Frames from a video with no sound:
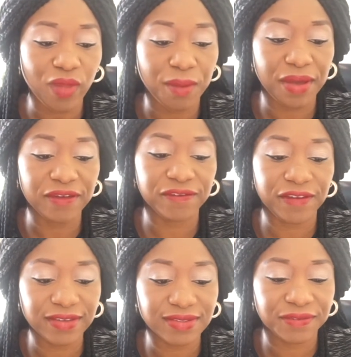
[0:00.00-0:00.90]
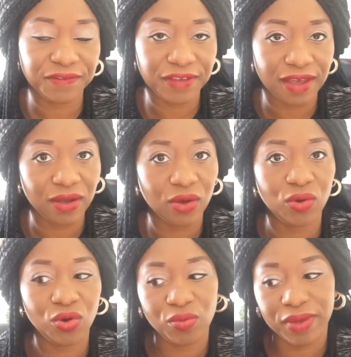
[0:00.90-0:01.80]
My first fear,
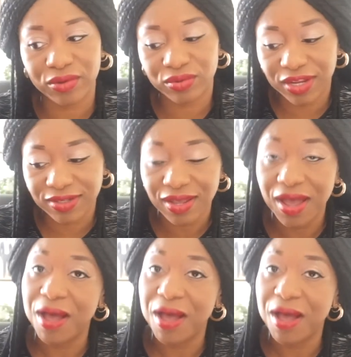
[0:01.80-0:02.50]
oh my goodness,